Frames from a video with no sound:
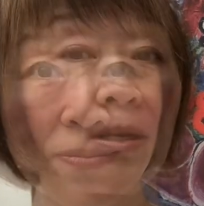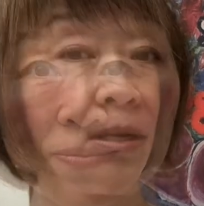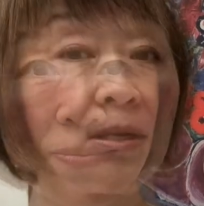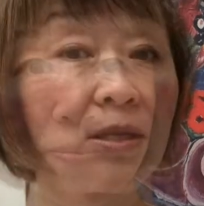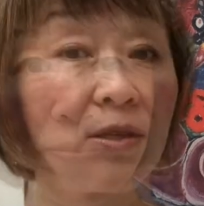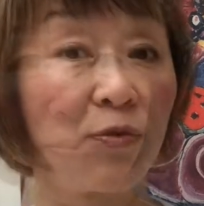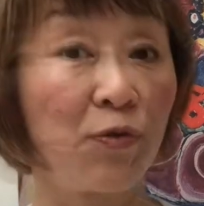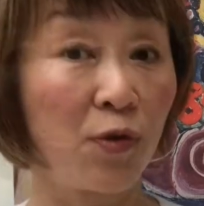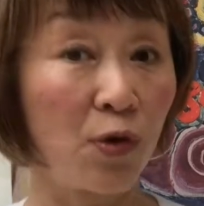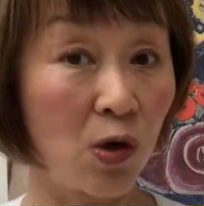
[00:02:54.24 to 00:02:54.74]

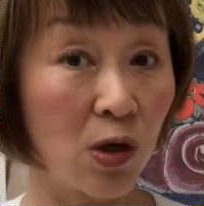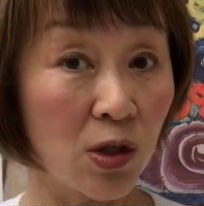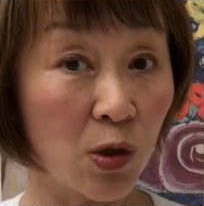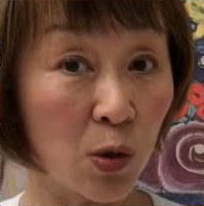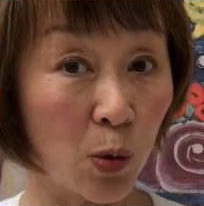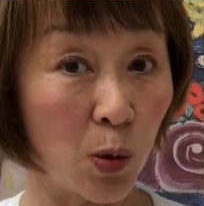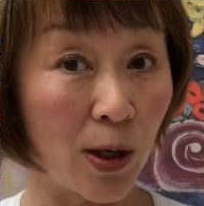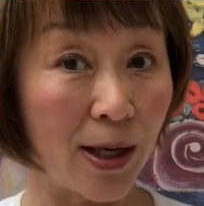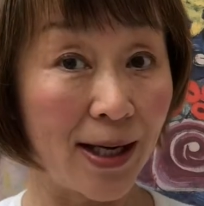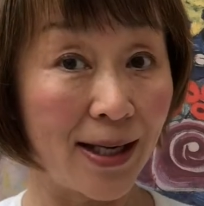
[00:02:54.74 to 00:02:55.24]
The first
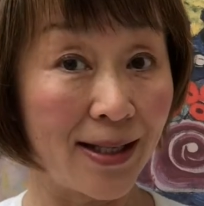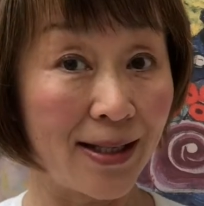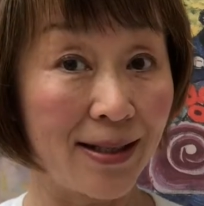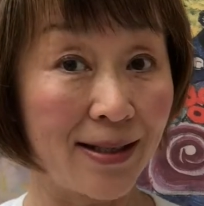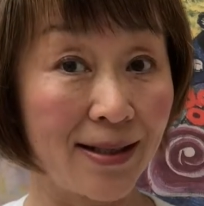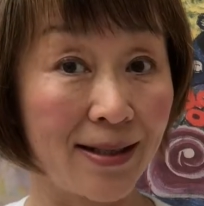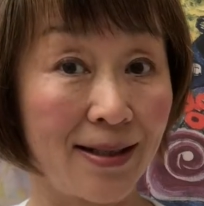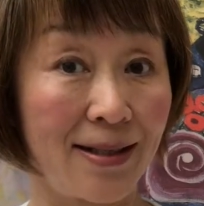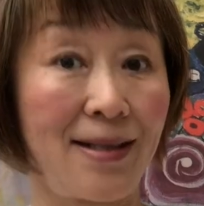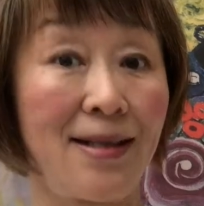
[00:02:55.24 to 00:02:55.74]
way
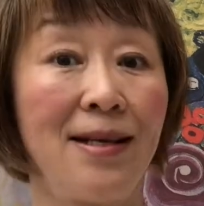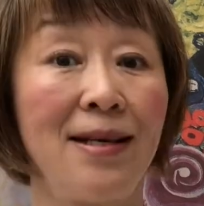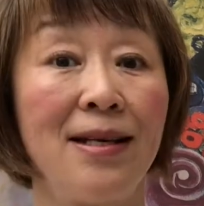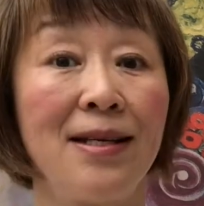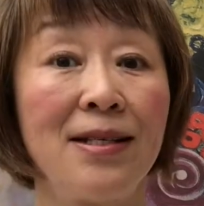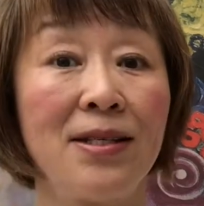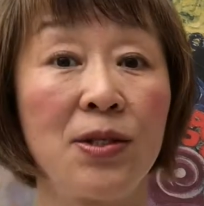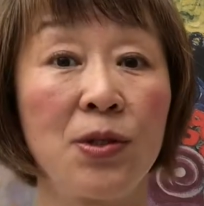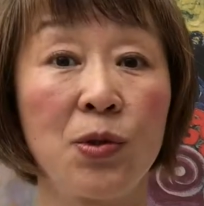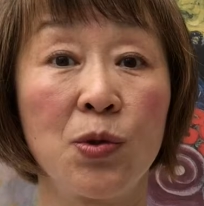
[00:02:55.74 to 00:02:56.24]

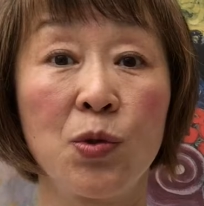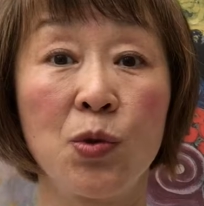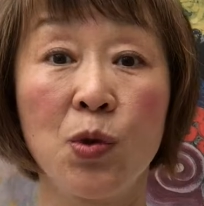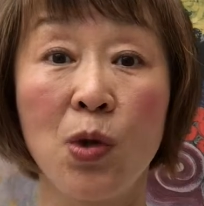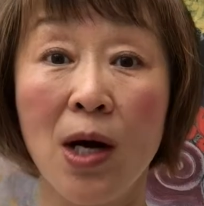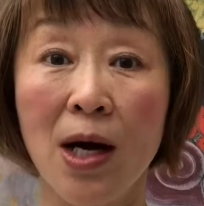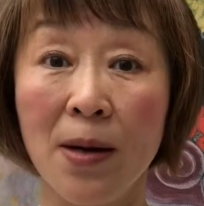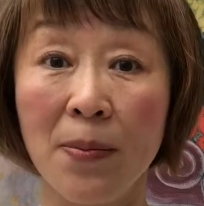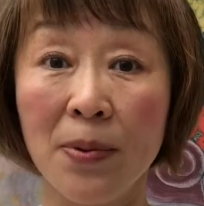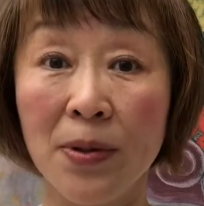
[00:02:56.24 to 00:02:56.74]
is to
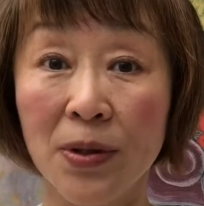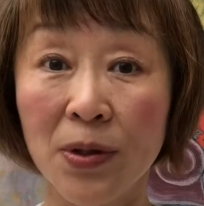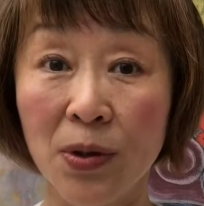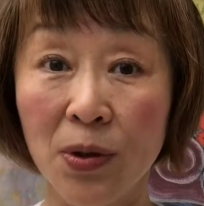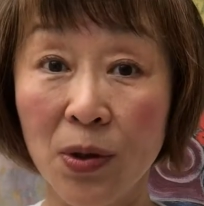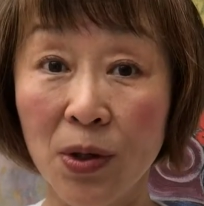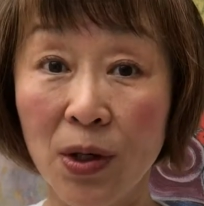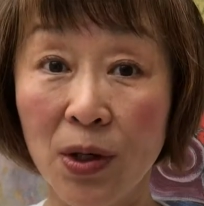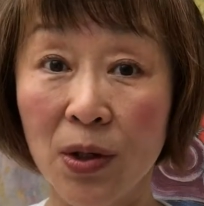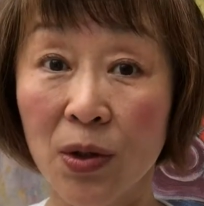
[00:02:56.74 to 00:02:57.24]
rub
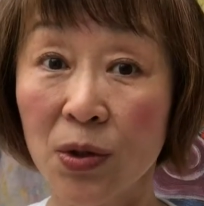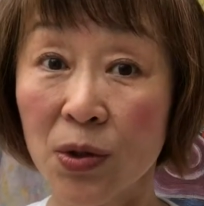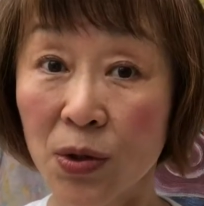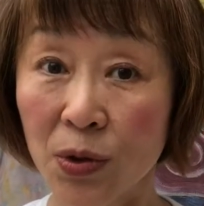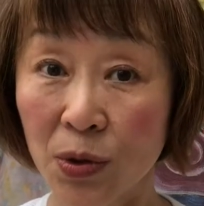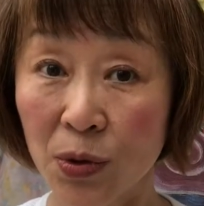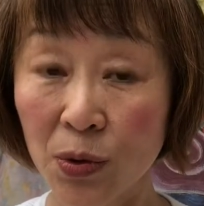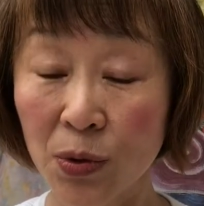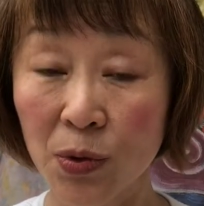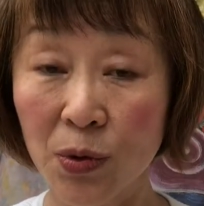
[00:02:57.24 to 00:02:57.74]
your
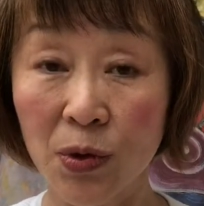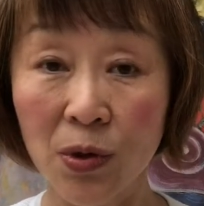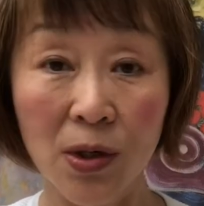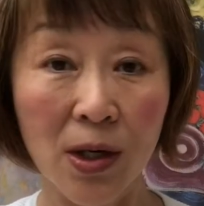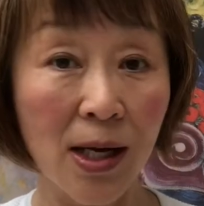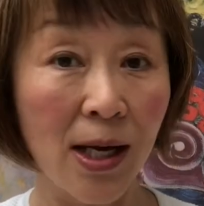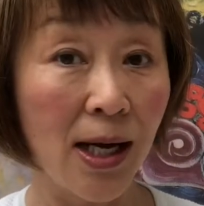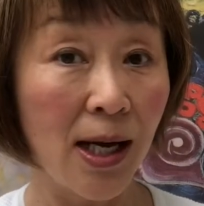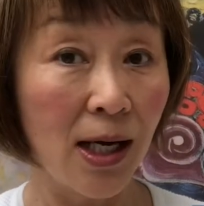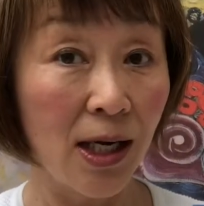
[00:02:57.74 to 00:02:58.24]
two
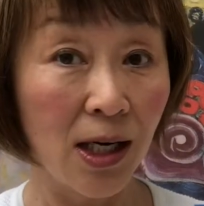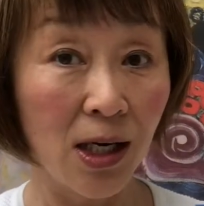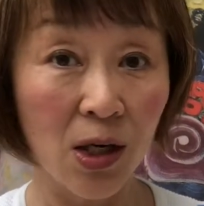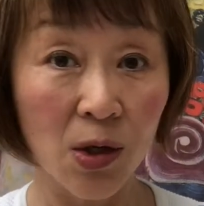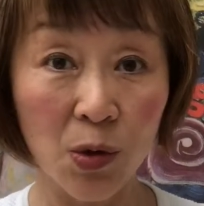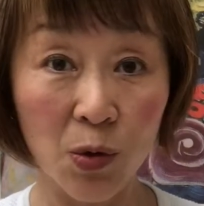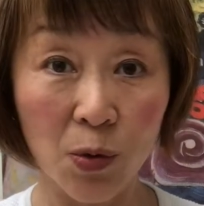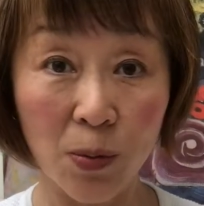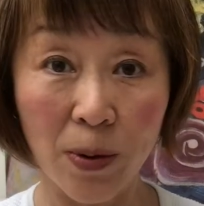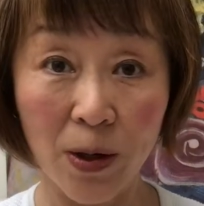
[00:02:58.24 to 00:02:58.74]
He
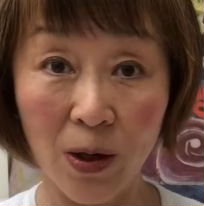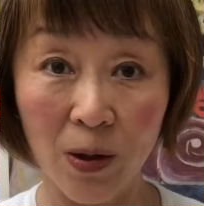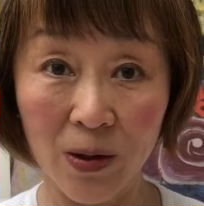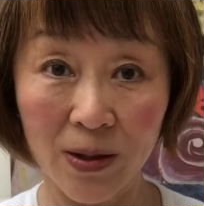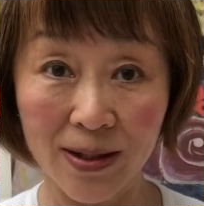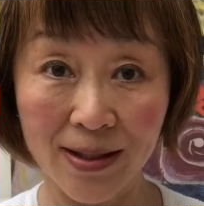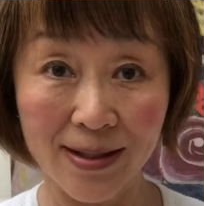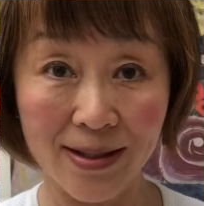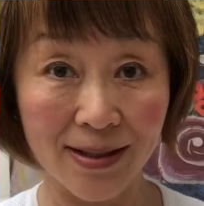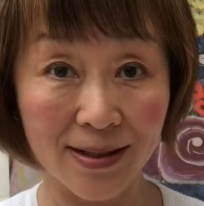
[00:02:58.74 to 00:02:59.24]

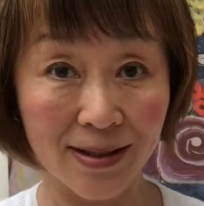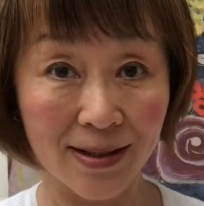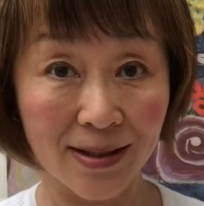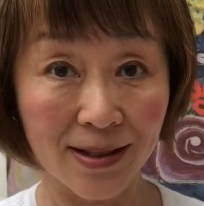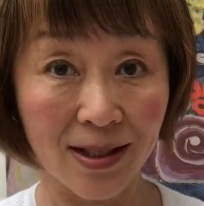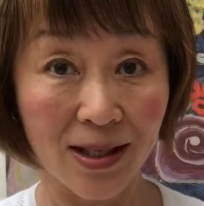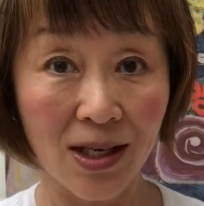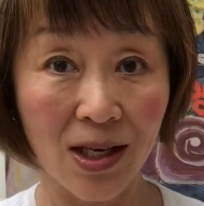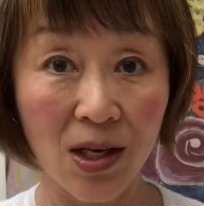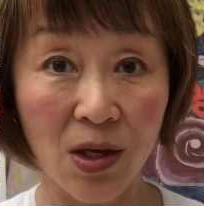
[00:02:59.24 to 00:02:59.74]
points
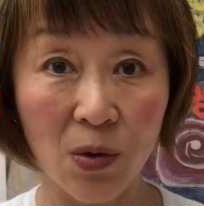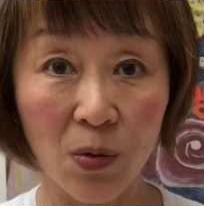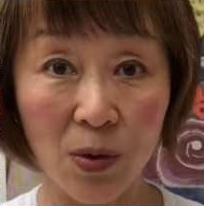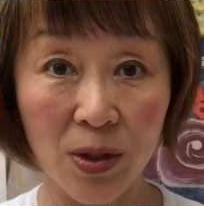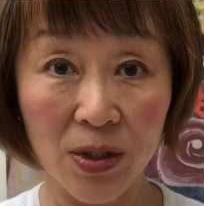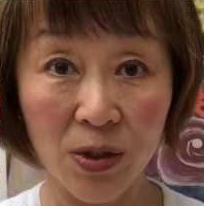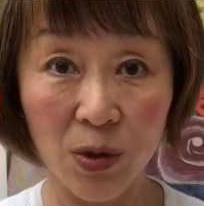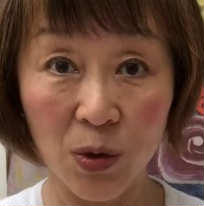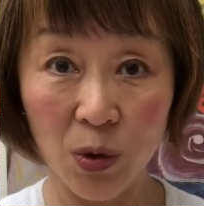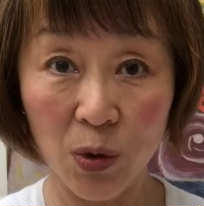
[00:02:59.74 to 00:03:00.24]

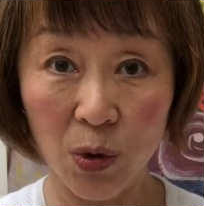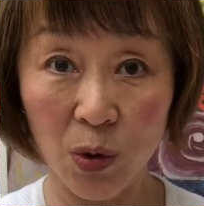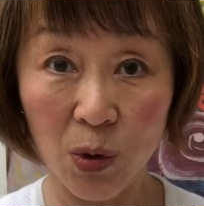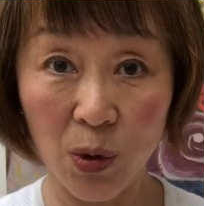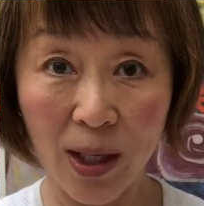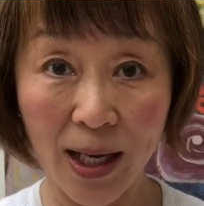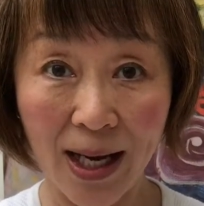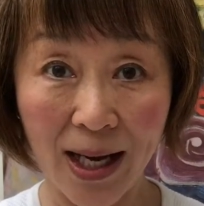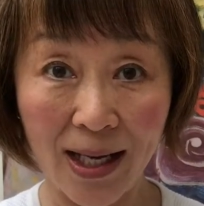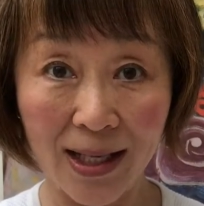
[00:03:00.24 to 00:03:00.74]
with your two
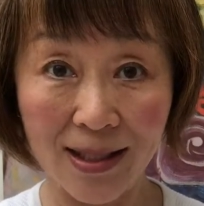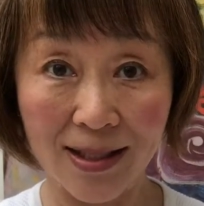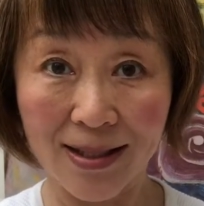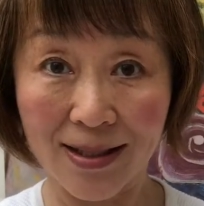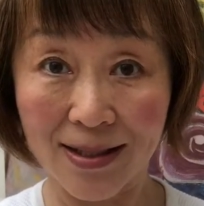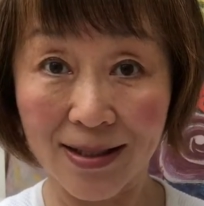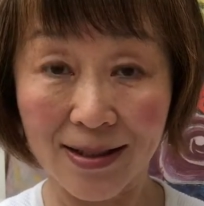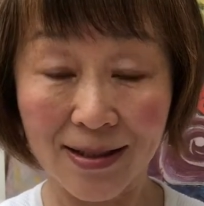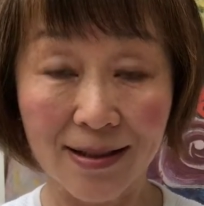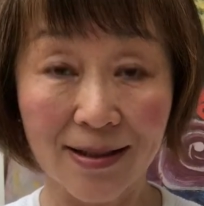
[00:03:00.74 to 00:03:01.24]
hands,